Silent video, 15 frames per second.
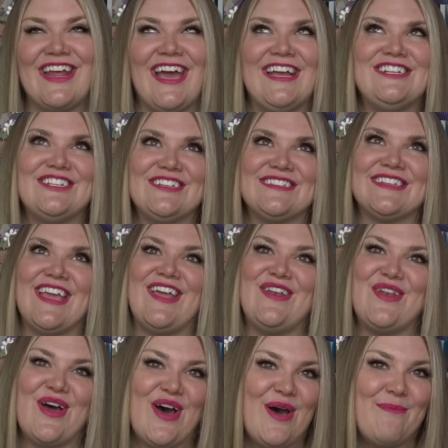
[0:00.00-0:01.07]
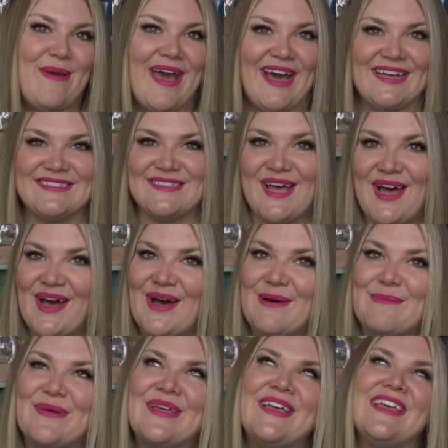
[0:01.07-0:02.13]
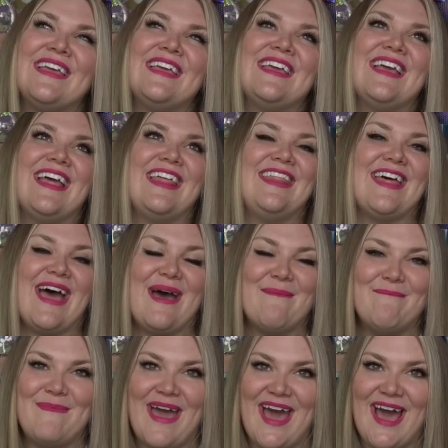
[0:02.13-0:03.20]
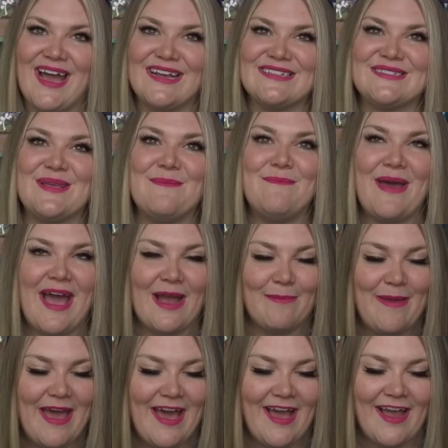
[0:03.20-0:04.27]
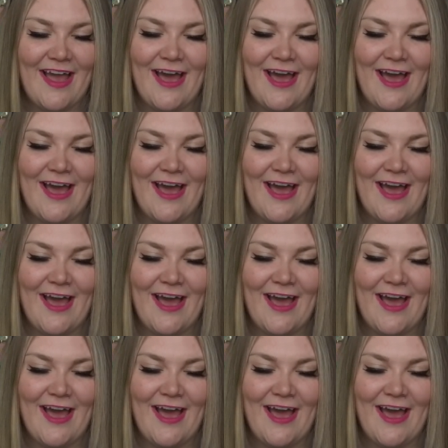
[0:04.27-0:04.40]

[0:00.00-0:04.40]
I just cannot pass up that Max backpack.